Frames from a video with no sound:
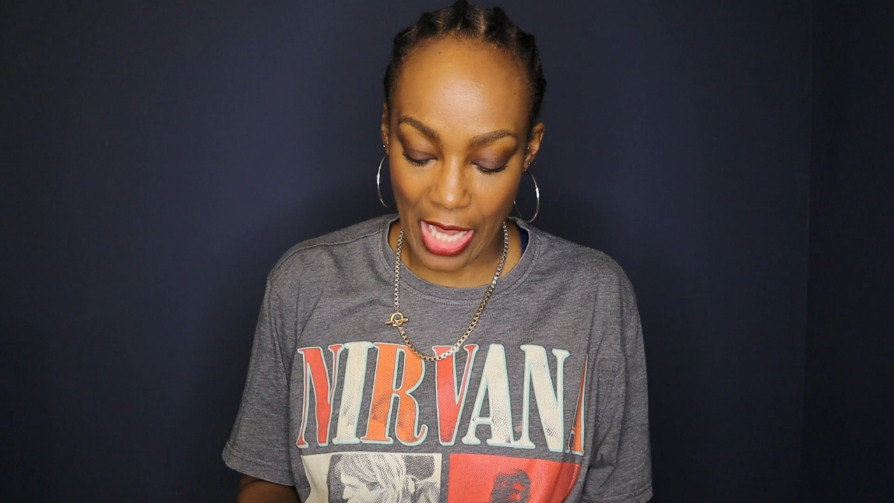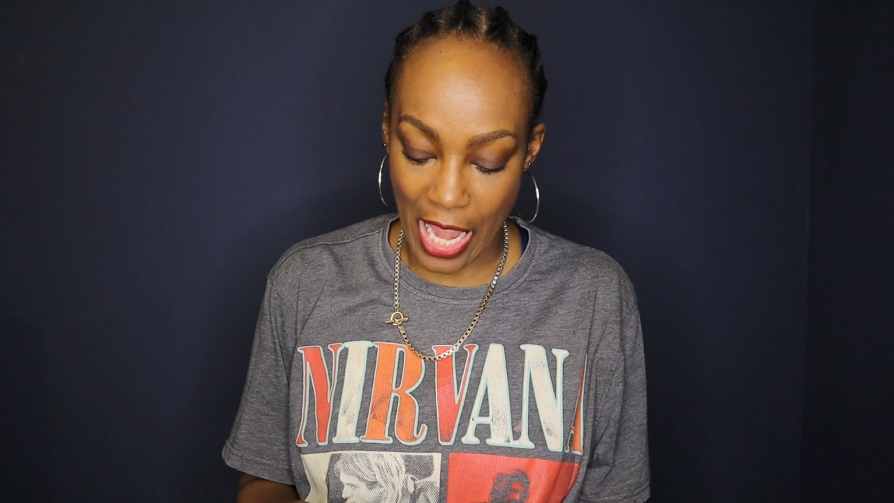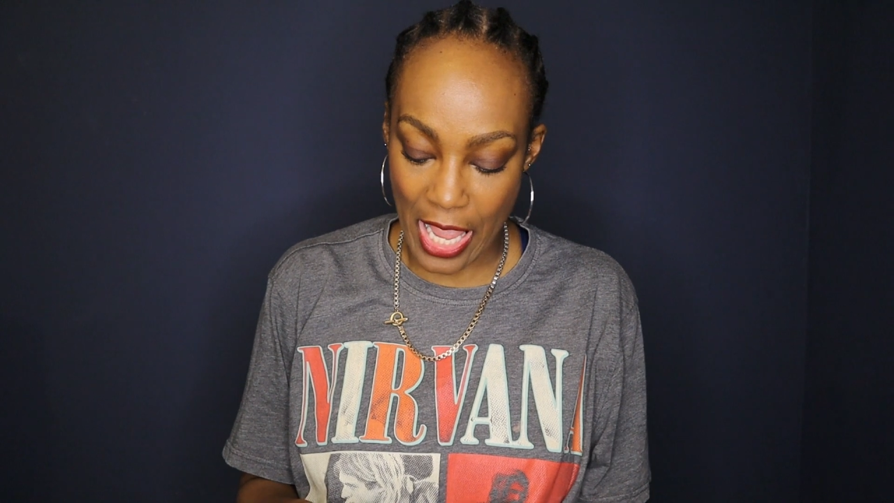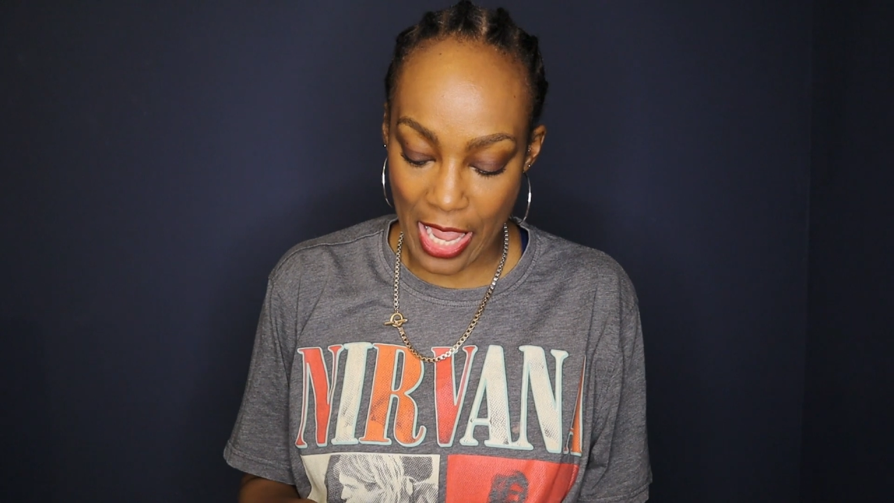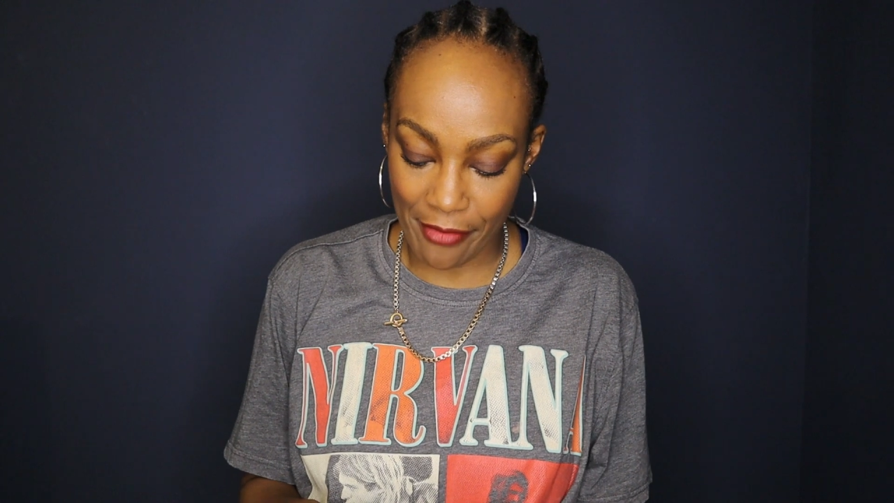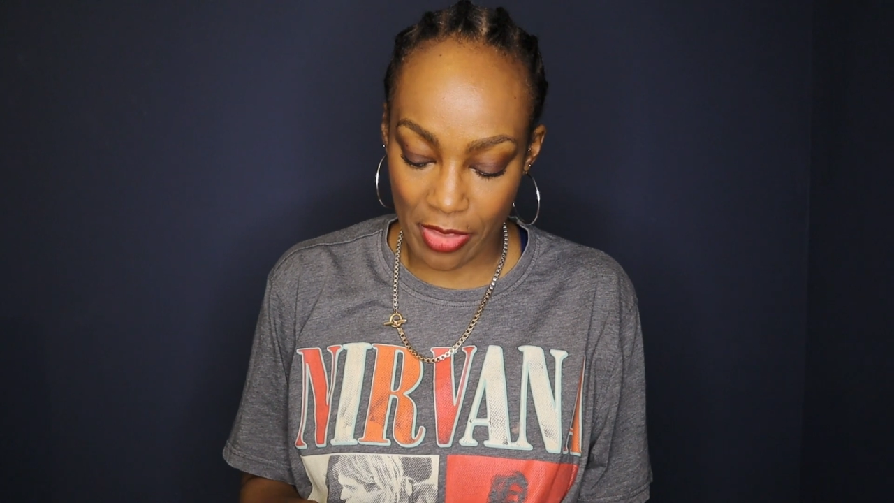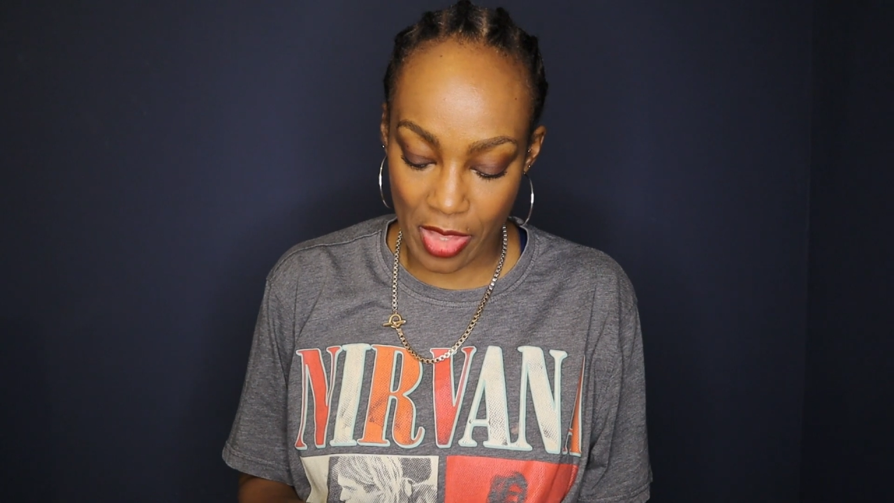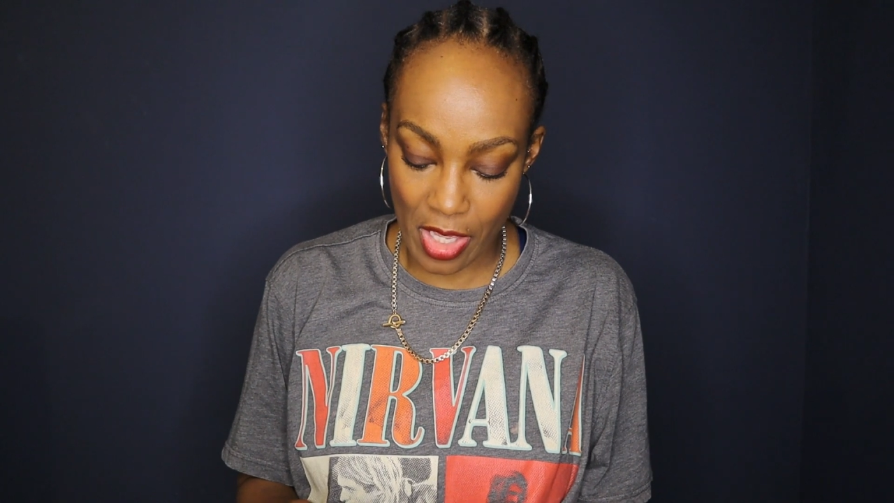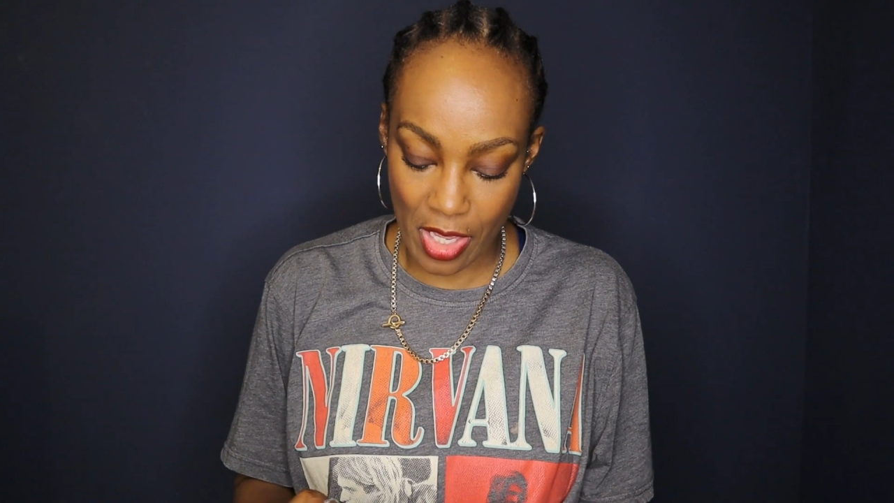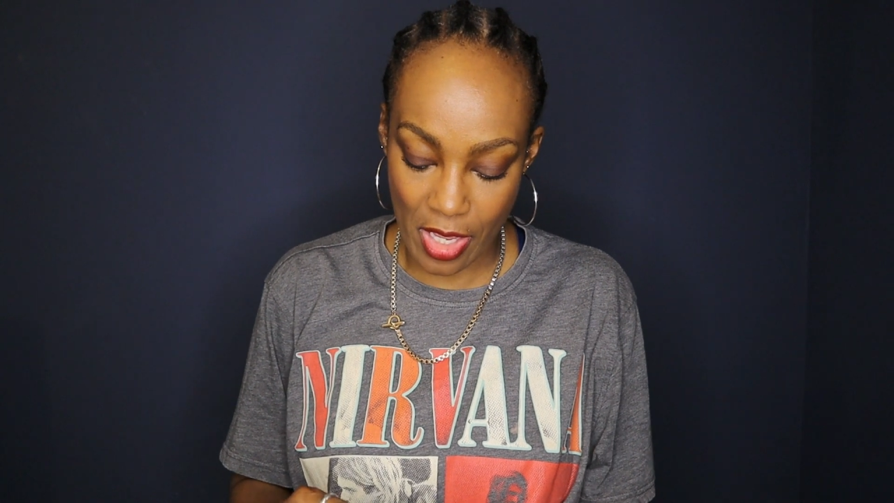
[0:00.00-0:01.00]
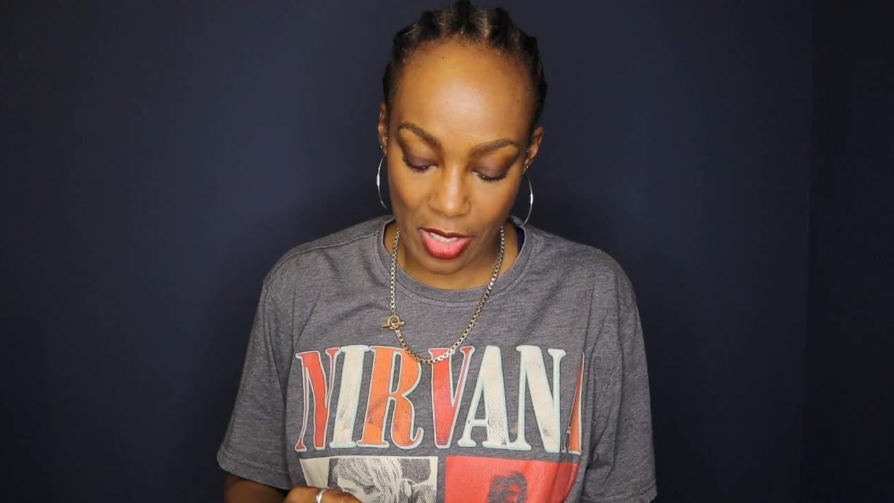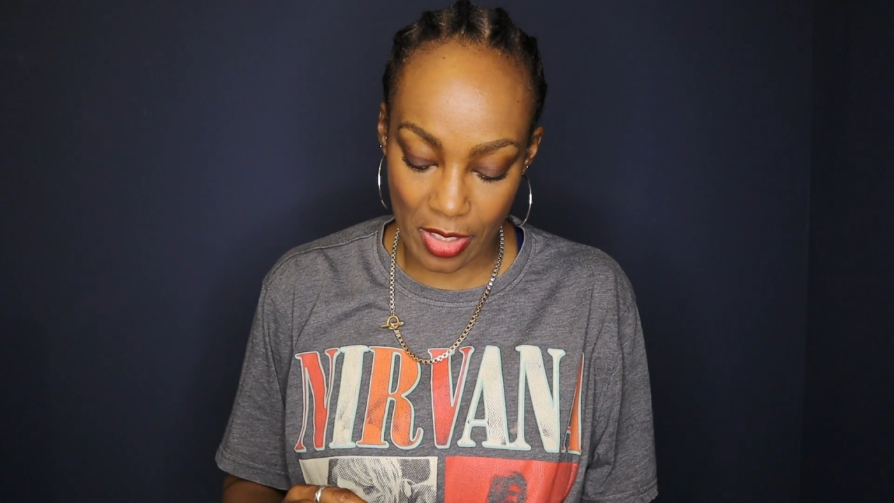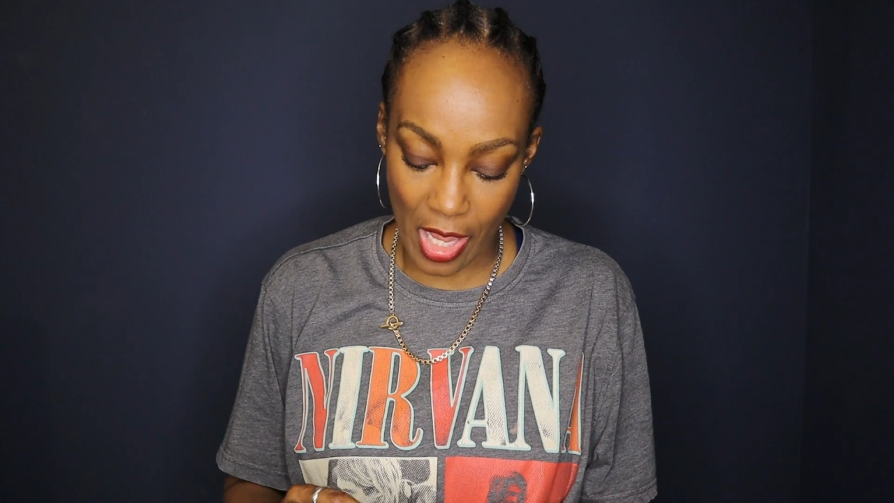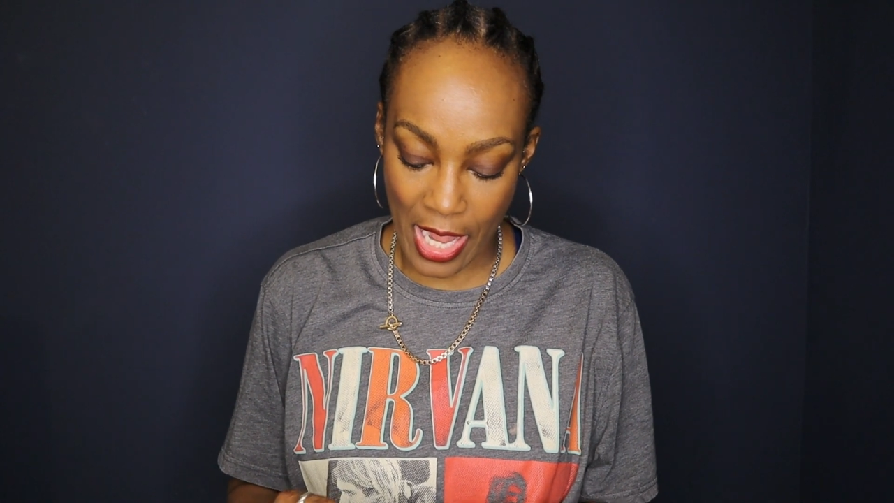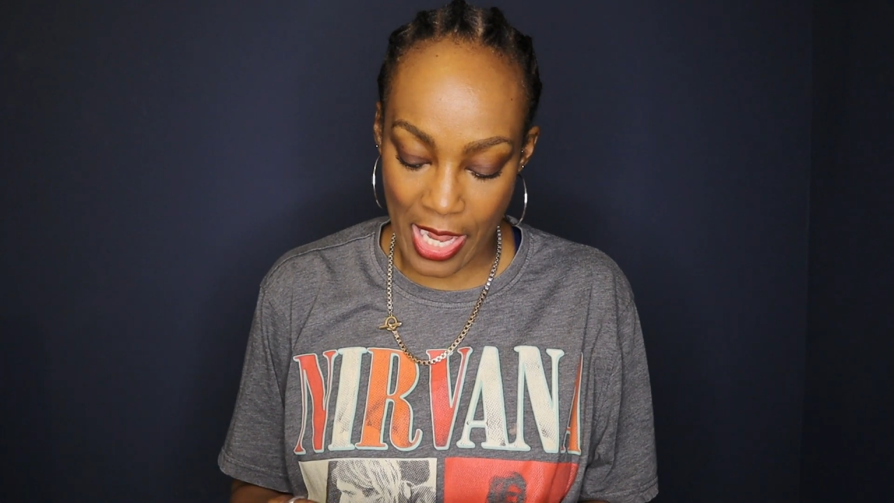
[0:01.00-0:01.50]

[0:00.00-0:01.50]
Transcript: I have these, what